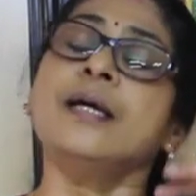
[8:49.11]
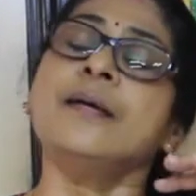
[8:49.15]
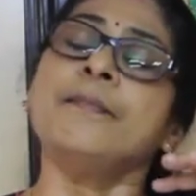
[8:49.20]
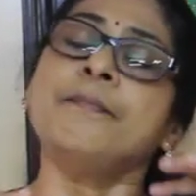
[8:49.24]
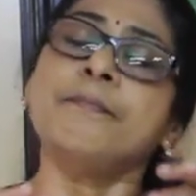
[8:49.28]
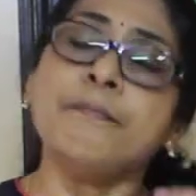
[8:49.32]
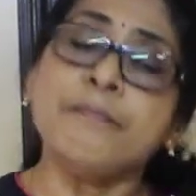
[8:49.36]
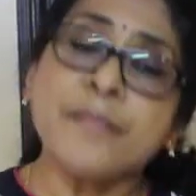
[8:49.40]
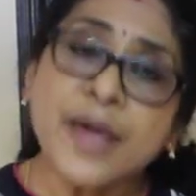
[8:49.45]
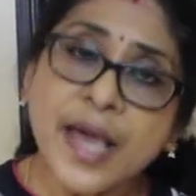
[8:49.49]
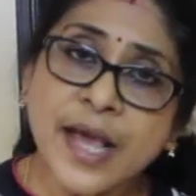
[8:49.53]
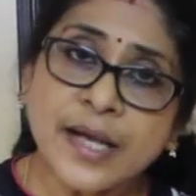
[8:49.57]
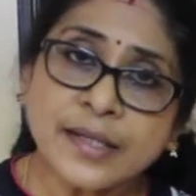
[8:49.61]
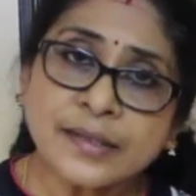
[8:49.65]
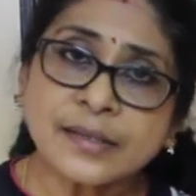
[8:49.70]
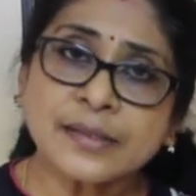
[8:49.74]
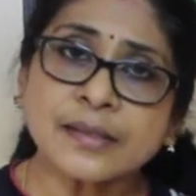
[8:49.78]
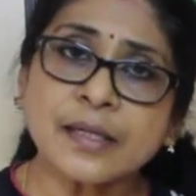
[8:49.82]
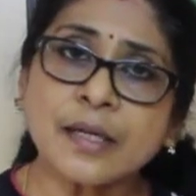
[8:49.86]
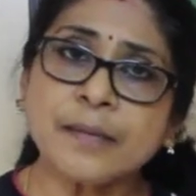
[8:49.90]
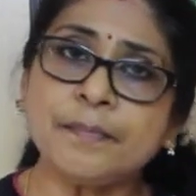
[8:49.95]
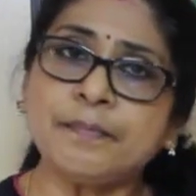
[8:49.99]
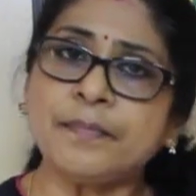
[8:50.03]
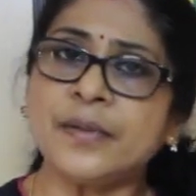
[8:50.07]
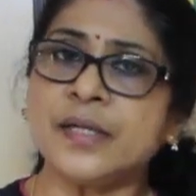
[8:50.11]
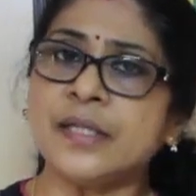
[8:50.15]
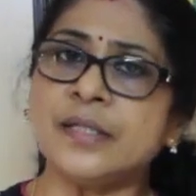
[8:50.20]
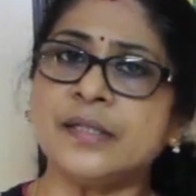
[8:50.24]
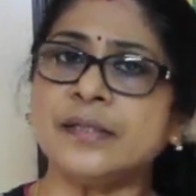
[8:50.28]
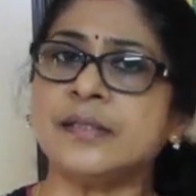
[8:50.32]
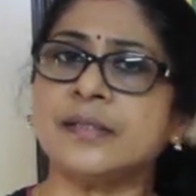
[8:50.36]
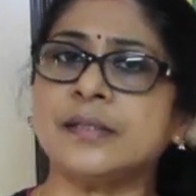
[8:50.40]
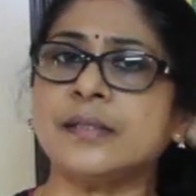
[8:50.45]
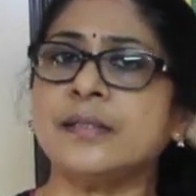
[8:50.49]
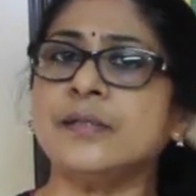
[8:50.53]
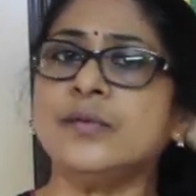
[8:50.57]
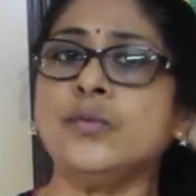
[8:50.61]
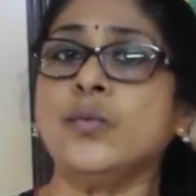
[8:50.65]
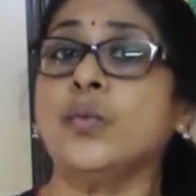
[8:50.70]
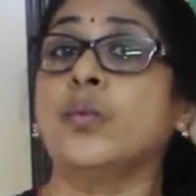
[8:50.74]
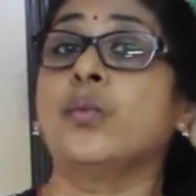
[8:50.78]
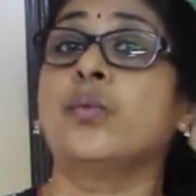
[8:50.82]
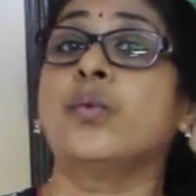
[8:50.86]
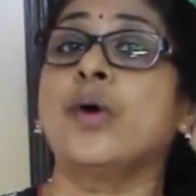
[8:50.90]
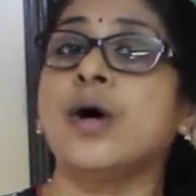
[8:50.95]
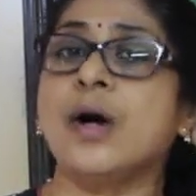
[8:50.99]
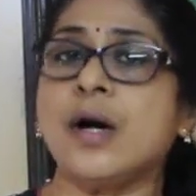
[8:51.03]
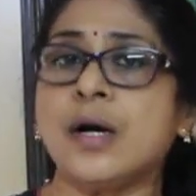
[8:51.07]
makes a
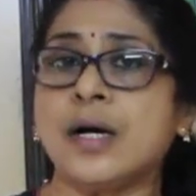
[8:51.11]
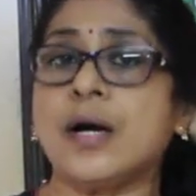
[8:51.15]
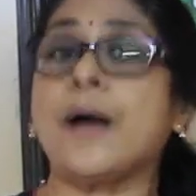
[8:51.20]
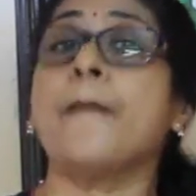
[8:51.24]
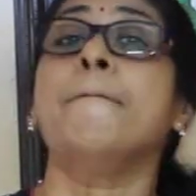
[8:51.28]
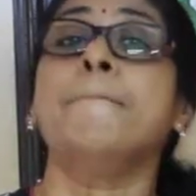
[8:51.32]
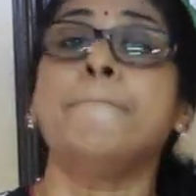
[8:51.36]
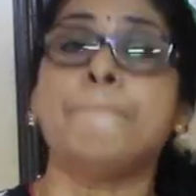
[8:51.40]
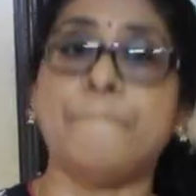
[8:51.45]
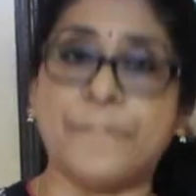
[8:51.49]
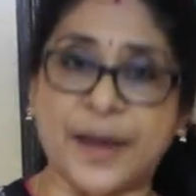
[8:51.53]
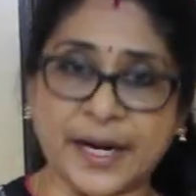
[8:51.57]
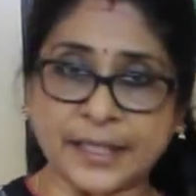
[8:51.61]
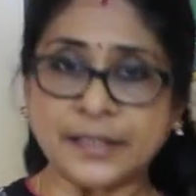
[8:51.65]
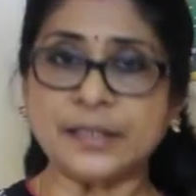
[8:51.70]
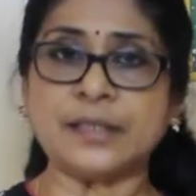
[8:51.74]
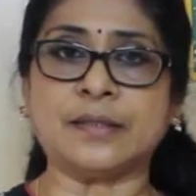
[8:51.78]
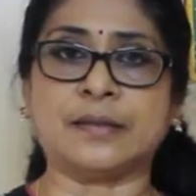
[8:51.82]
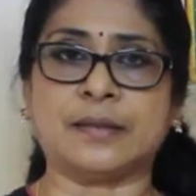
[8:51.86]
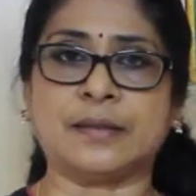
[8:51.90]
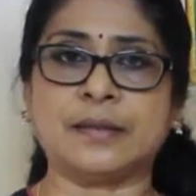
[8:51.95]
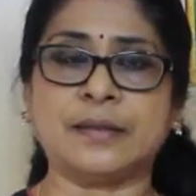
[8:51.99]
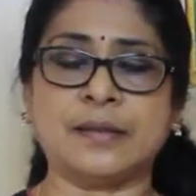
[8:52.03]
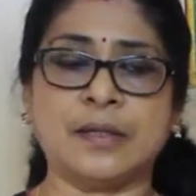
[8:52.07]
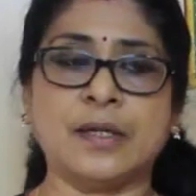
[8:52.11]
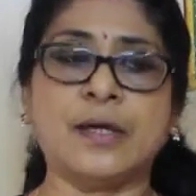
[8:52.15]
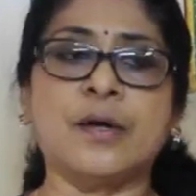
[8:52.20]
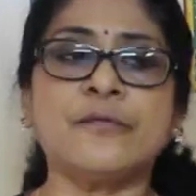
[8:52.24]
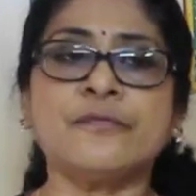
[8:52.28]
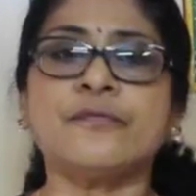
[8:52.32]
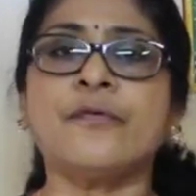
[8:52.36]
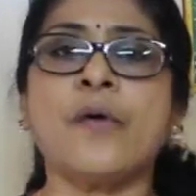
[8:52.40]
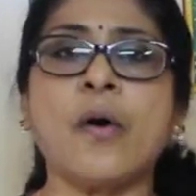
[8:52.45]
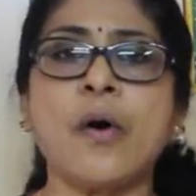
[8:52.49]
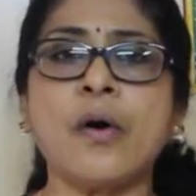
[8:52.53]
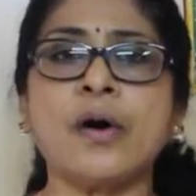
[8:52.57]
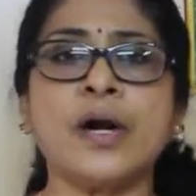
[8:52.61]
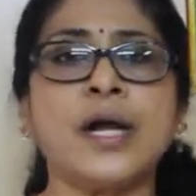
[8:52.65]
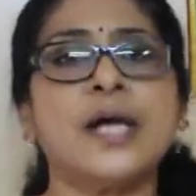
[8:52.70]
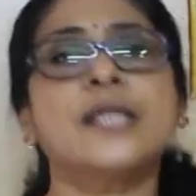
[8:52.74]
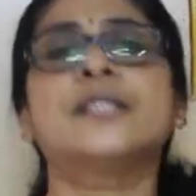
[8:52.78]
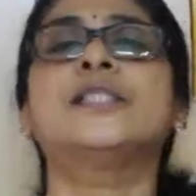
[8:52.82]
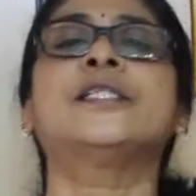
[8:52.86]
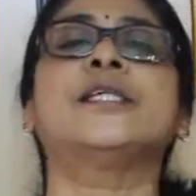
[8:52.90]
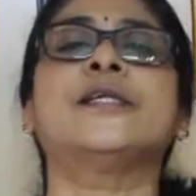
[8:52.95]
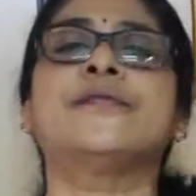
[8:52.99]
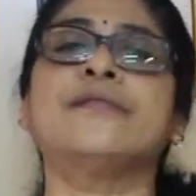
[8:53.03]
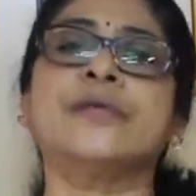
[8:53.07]
person work better for
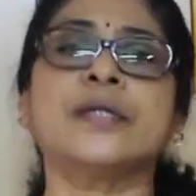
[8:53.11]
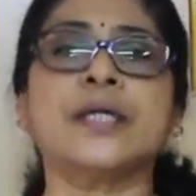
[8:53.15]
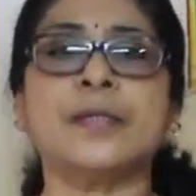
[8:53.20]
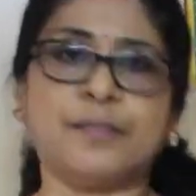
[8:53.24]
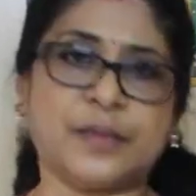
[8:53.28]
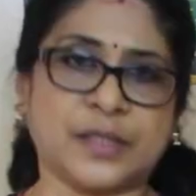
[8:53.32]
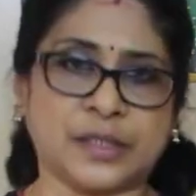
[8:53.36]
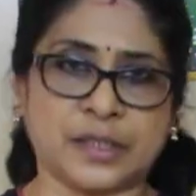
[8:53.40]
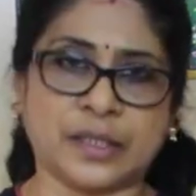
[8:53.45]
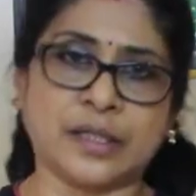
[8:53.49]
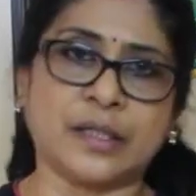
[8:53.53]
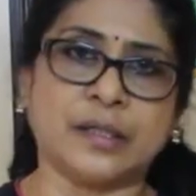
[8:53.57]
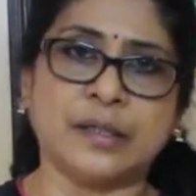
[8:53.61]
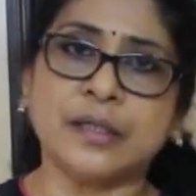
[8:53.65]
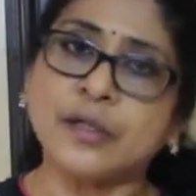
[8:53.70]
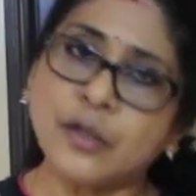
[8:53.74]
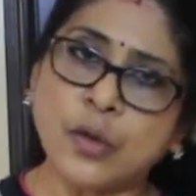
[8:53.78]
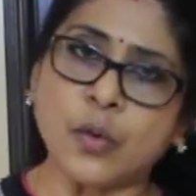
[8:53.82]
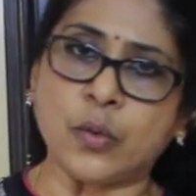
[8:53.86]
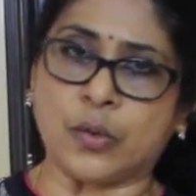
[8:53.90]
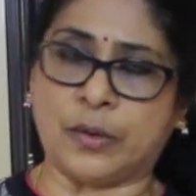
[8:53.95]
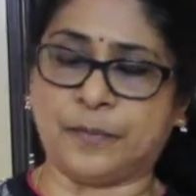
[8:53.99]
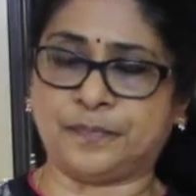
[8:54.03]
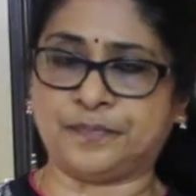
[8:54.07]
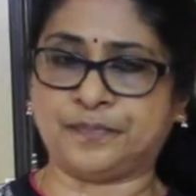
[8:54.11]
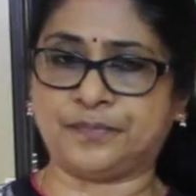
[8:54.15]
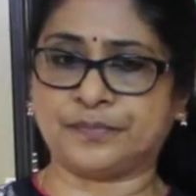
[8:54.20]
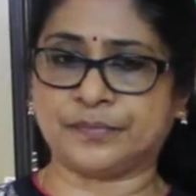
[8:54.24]
achieving a particular goal.